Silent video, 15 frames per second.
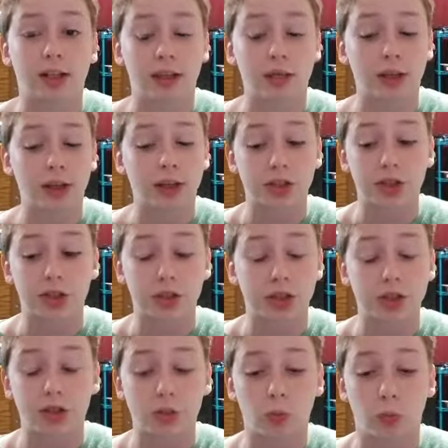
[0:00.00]
I think it's
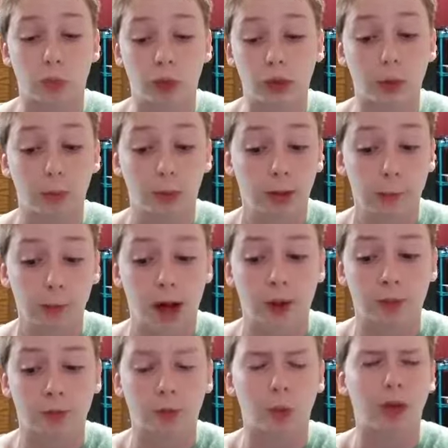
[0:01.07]
just really, really
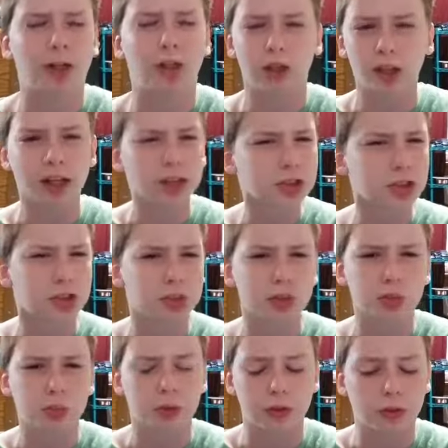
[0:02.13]
powerful. And you're
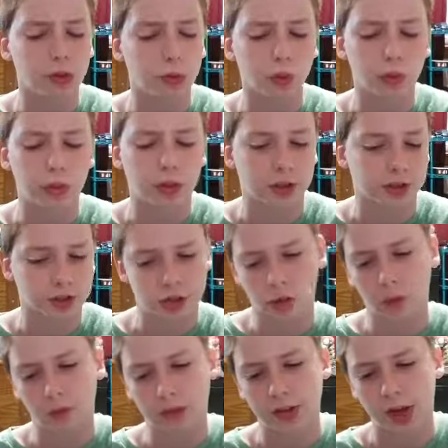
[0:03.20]
introduced with new things
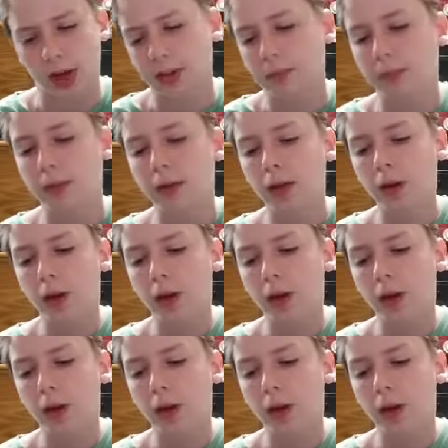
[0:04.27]
all the time.